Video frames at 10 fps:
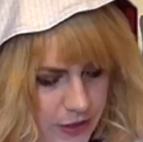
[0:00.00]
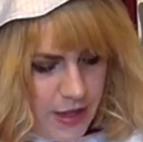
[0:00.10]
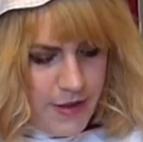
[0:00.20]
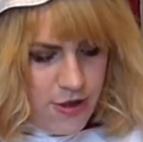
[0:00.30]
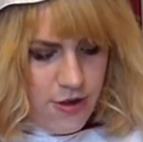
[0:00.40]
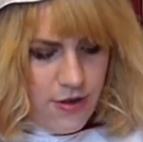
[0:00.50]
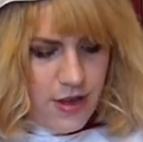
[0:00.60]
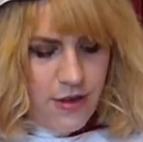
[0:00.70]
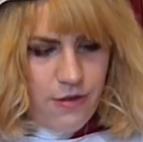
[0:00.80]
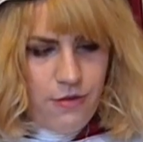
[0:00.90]
Let me show
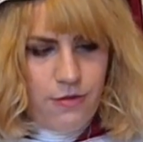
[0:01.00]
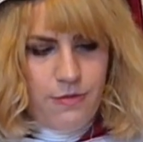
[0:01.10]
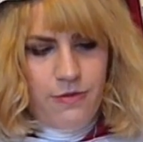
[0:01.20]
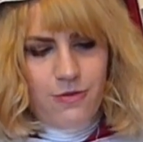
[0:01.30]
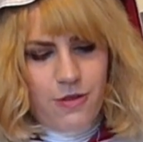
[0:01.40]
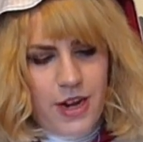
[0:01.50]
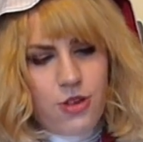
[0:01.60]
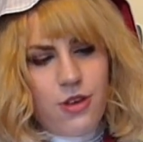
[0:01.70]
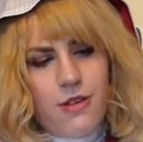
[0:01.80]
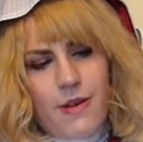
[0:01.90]
you, before I
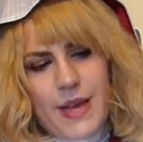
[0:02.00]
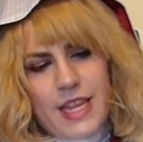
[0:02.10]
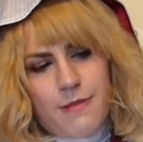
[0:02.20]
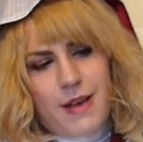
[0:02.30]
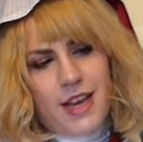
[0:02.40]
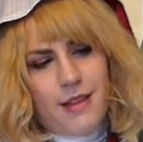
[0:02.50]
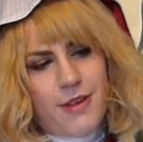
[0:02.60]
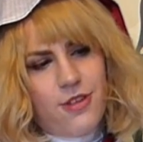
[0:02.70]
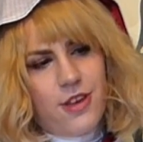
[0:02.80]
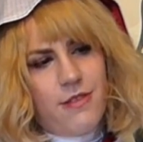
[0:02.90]
show you how I get in the back, let
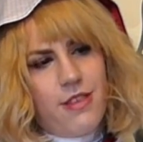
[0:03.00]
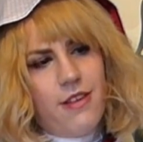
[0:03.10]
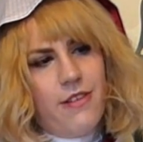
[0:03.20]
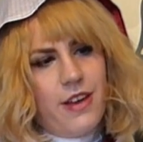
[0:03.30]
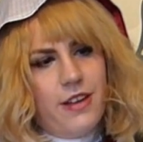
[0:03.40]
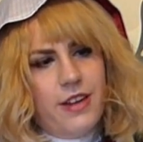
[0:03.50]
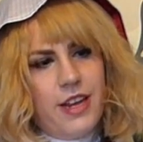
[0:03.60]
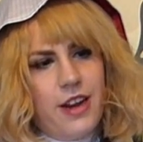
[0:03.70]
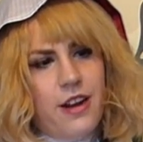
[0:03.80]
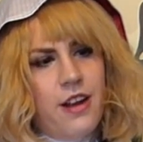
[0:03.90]
me show you what's going on
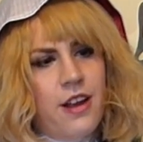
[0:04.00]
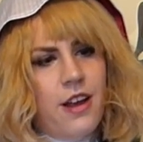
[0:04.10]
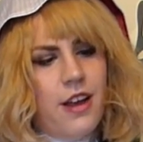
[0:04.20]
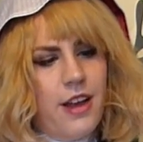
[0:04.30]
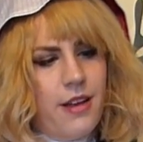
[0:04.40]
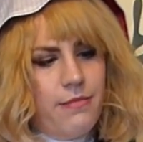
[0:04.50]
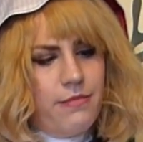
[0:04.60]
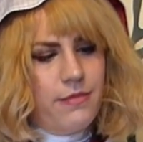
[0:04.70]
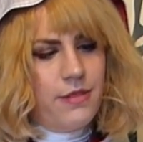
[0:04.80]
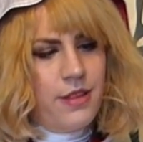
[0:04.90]
here.
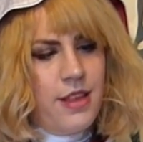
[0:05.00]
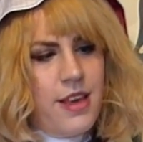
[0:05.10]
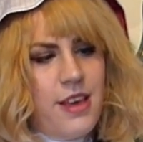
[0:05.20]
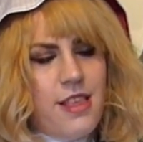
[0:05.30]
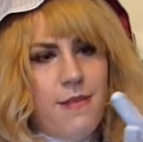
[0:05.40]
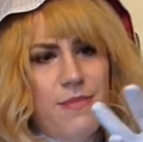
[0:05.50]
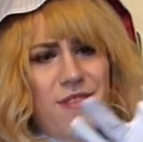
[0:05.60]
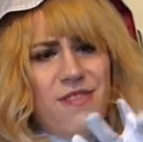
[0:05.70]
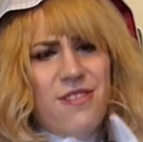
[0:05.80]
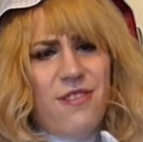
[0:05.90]
The zipper
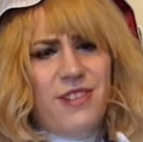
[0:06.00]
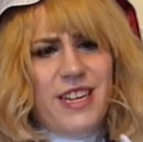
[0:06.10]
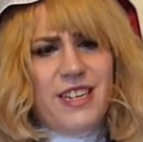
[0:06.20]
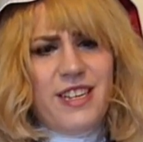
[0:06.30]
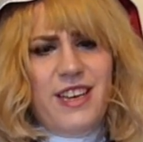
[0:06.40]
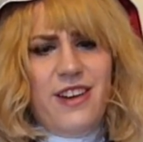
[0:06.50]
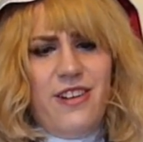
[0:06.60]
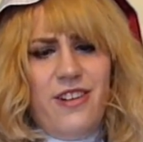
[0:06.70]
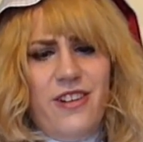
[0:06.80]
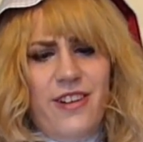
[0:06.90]
sewn into the
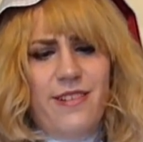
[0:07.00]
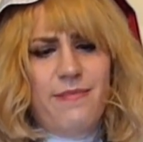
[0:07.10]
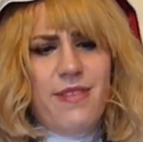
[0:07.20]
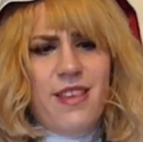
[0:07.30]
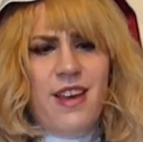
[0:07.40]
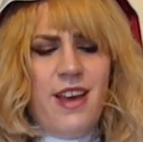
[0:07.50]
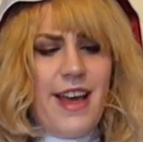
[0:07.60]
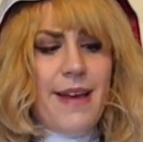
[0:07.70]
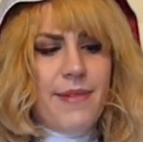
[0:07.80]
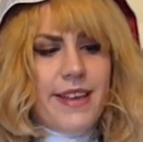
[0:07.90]
arms,
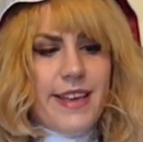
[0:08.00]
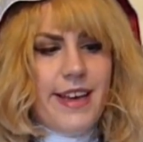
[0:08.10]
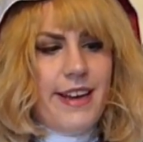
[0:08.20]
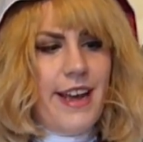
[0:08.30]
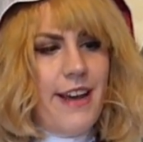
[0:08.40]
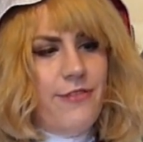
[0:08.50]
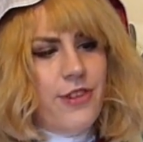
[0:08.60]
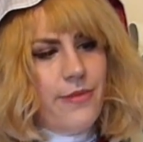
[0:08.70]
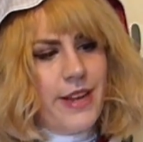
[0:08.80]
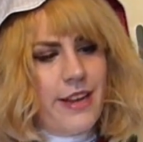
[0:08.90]
I'm gonna have
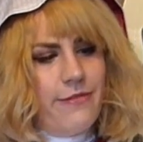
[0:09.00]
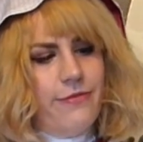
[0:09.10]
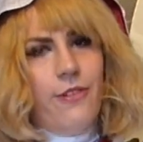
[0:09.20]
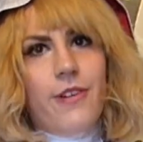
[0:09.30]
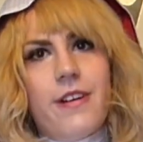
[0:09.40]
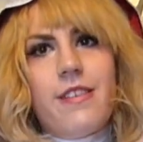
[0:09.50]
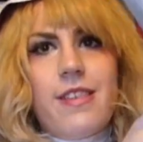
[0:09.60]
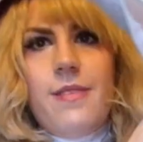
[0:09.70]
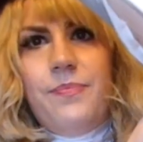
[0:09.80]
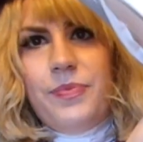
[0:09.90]
to
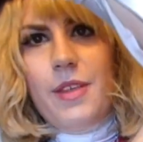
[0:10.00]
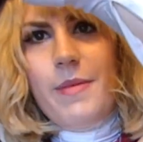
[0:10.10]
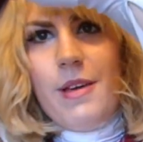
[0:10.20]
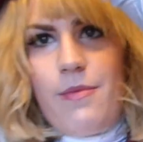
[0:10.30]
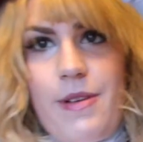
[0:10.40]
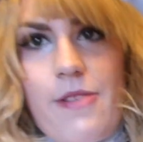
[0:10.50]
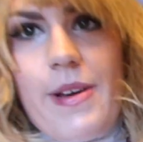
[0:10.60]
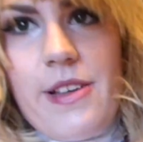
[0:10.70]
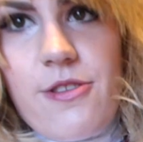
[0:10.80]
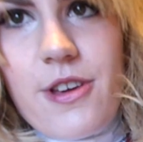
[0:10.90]
reinforce. Let me come up here so
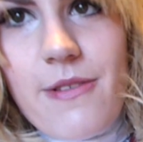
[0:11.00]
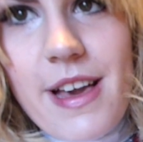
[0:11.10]
I can show you.